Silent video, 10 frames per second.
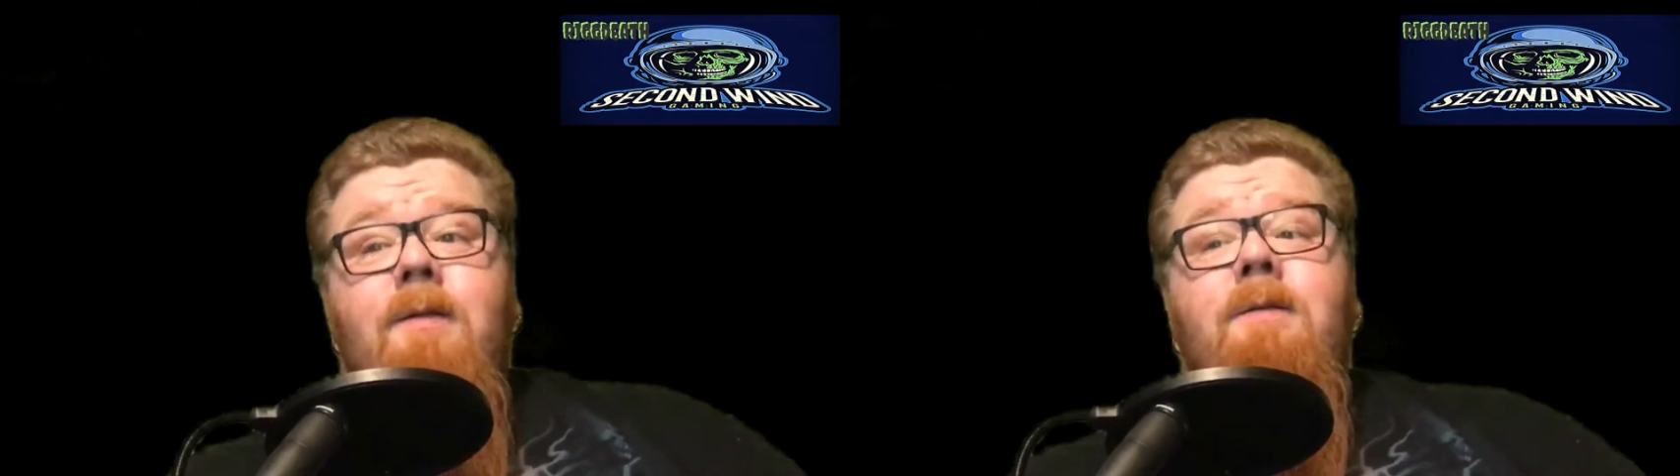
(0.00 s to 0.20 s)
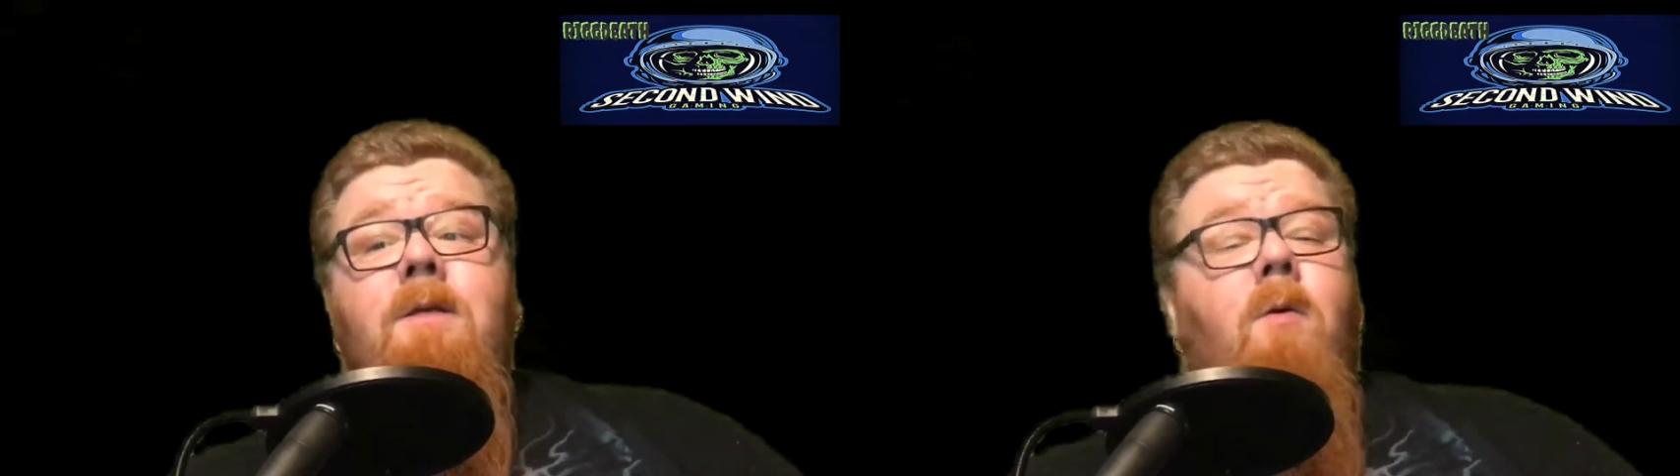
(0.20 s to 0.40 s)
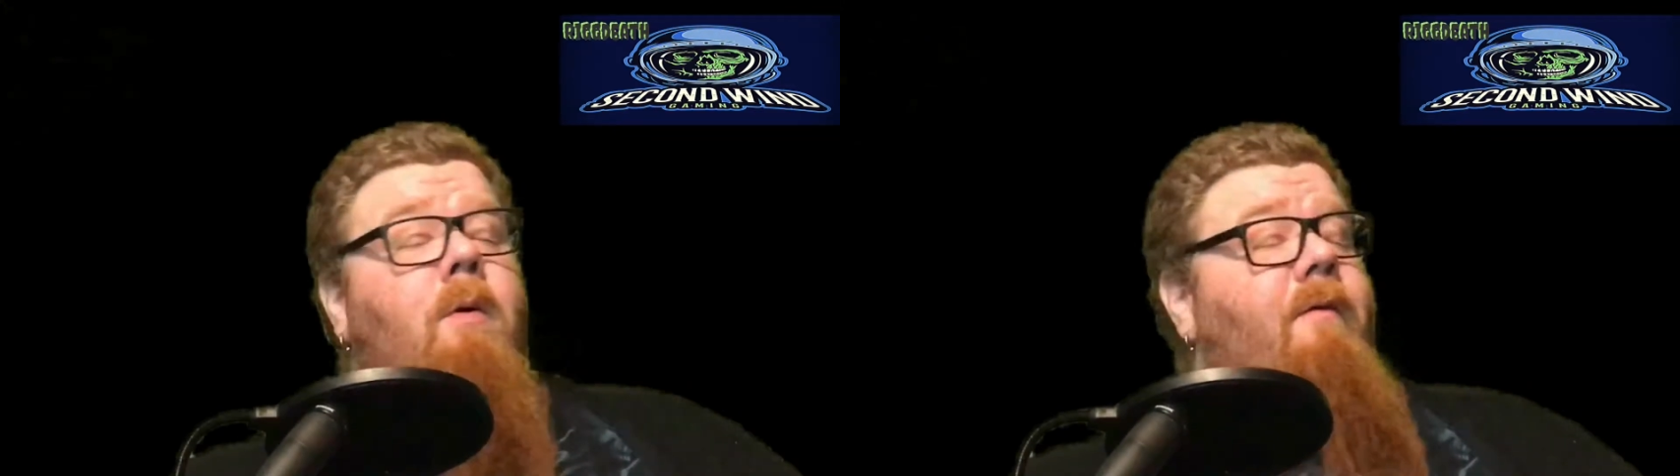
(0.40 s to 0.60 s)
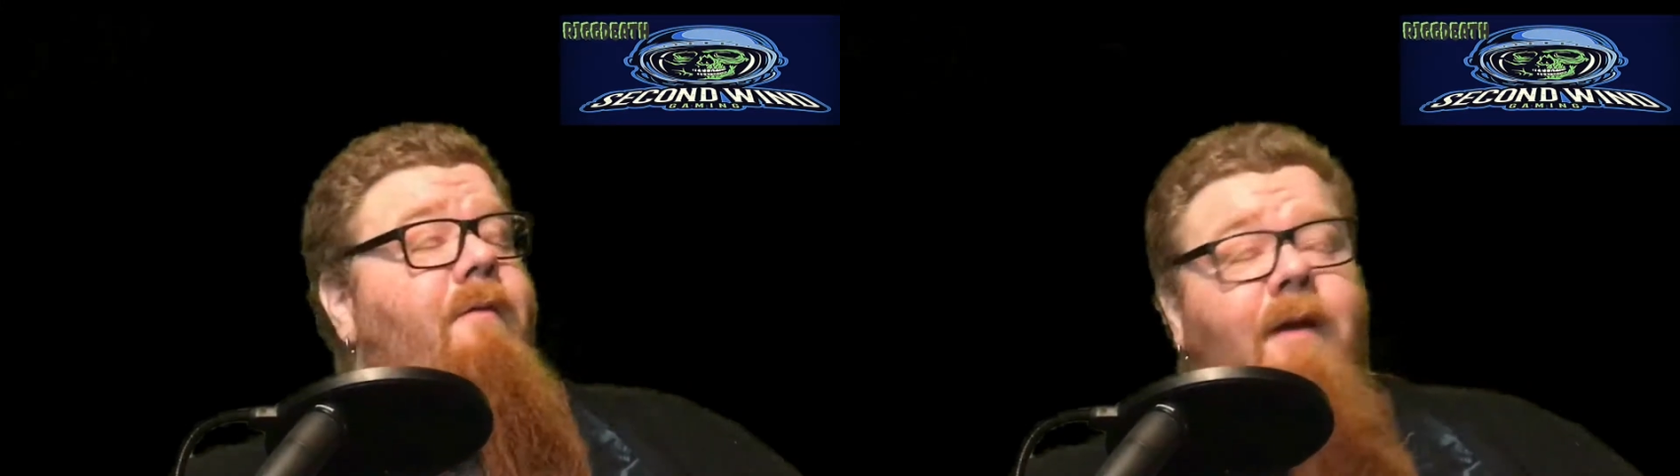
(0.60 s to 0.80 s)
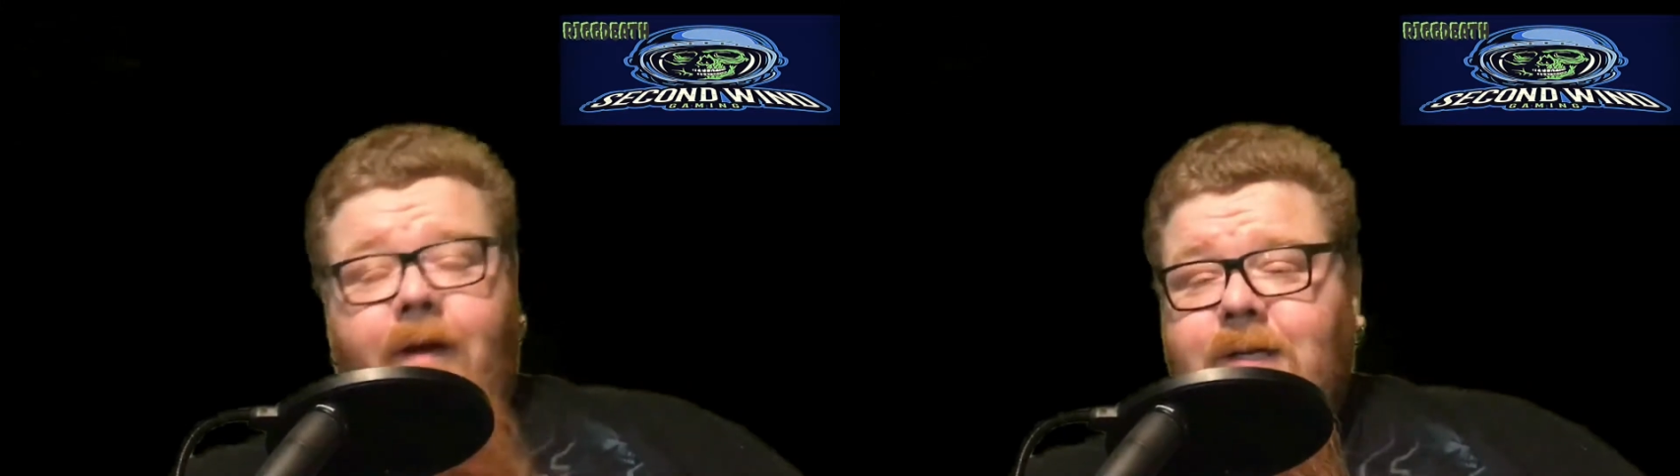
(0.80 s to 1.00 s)
so we're
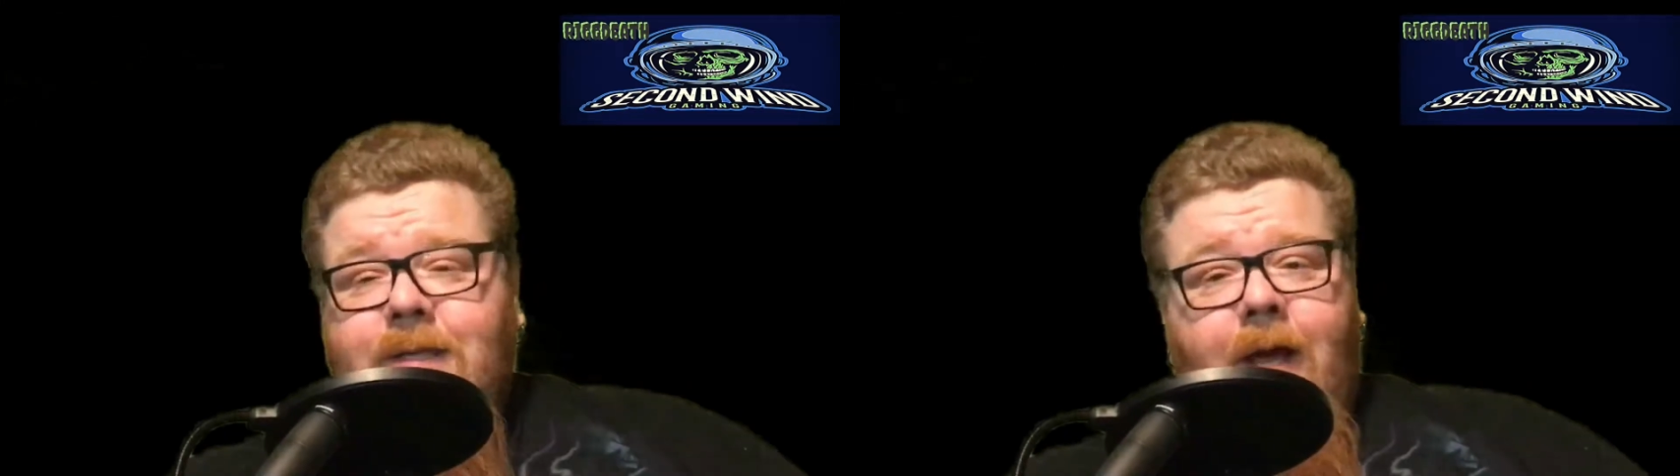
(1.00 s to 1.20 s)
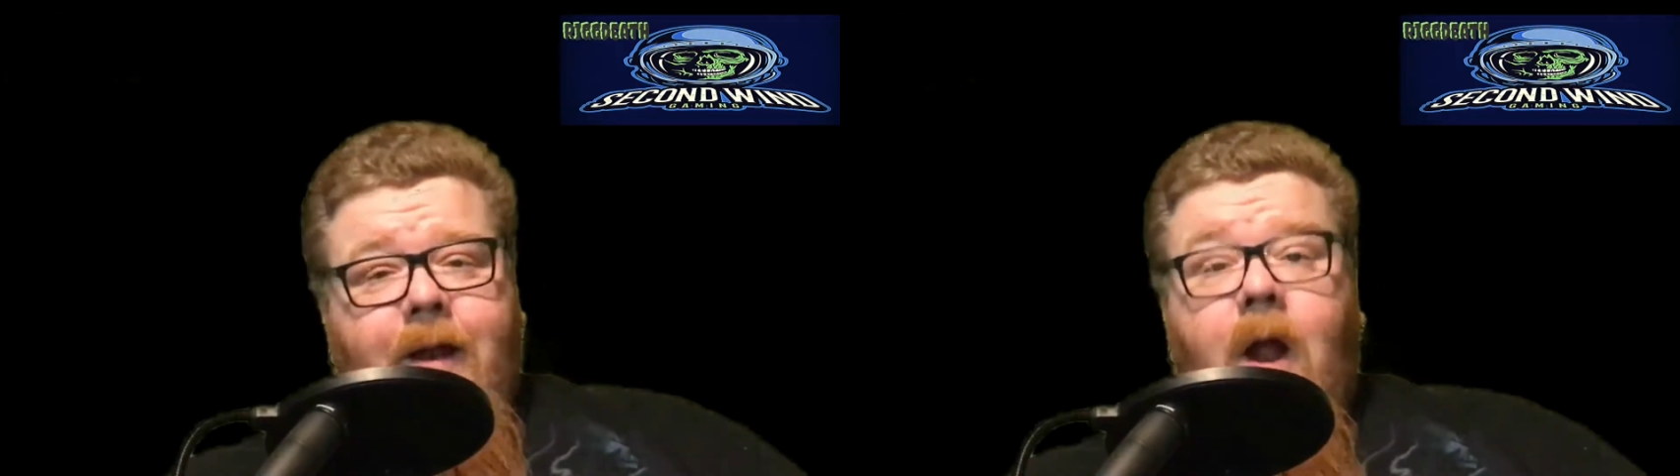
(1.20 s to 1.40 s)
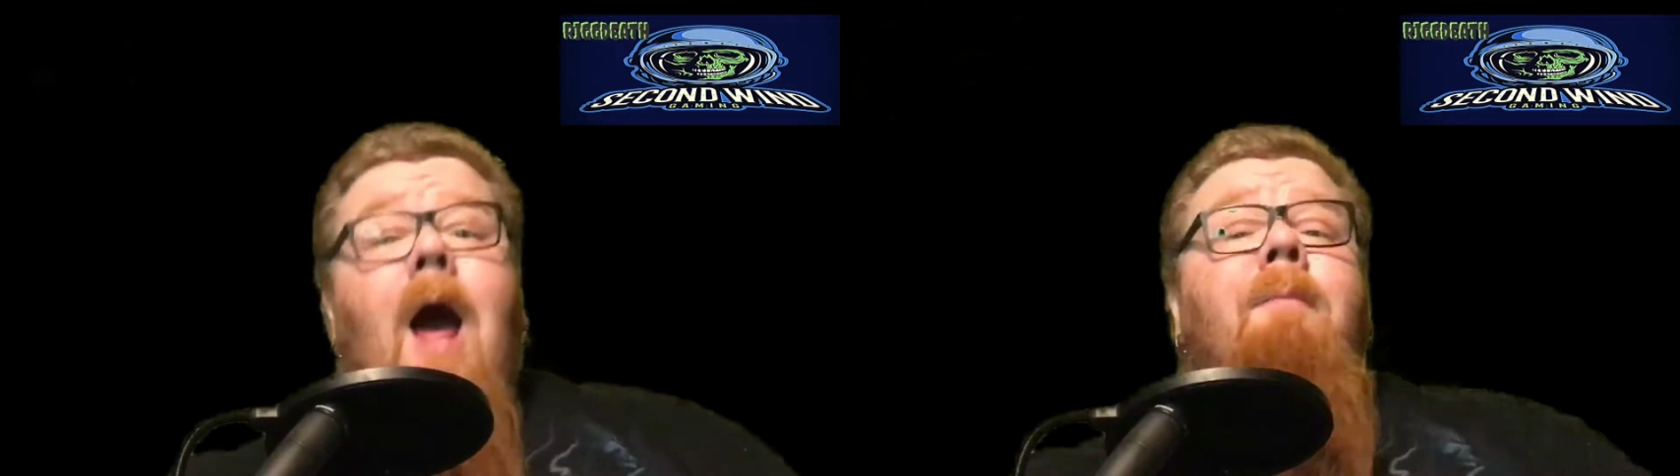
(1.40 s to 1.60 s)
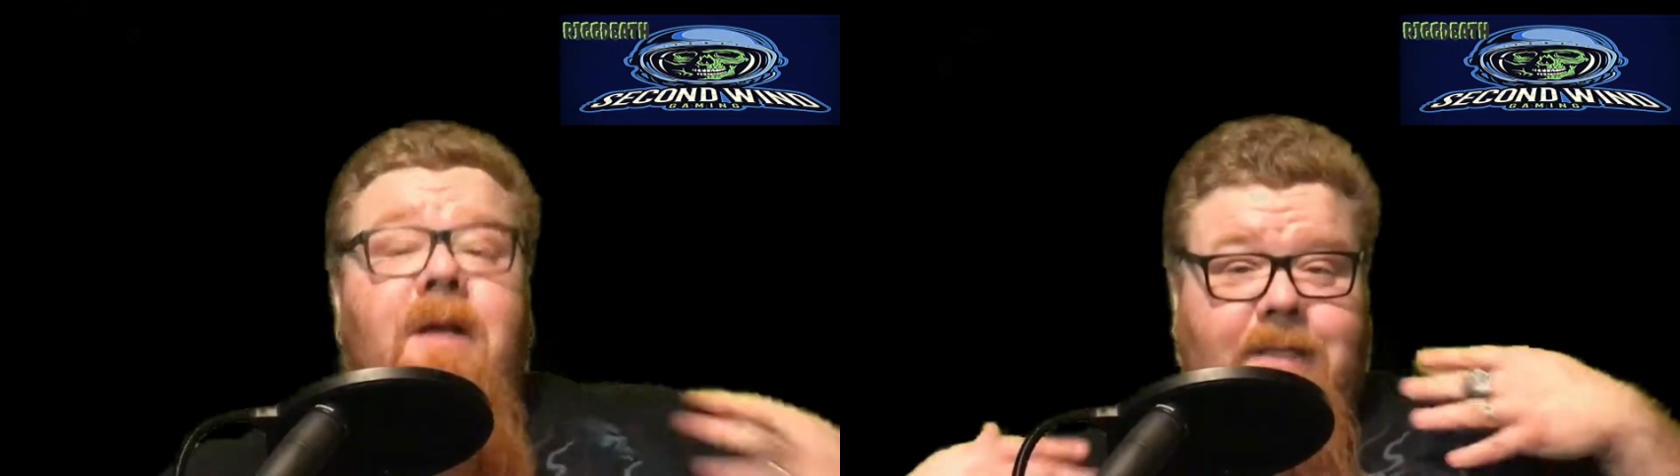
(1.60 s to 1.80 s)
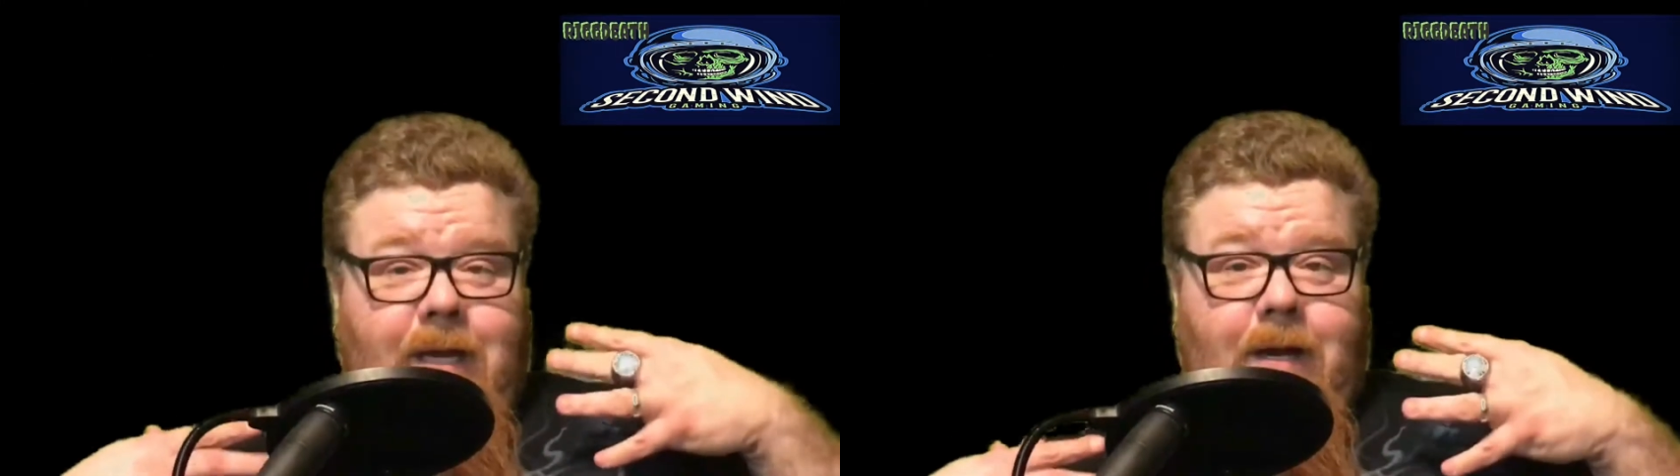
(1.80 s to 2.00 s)
very excited. I'm
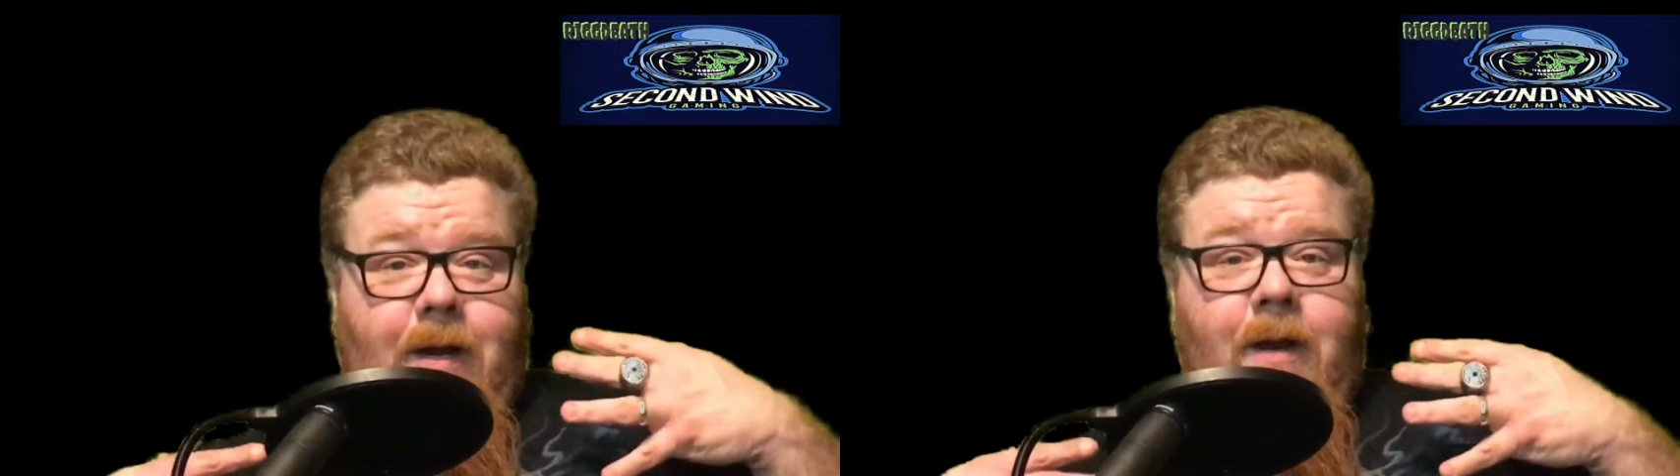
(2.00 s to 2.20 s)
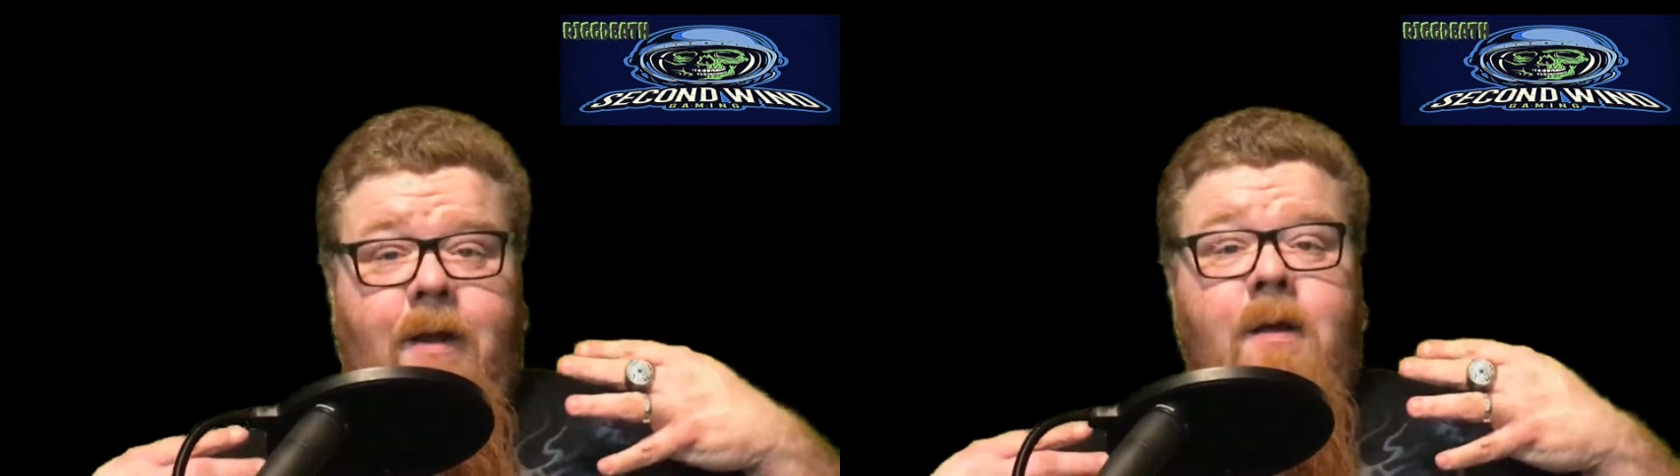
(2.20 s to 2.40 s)
excited.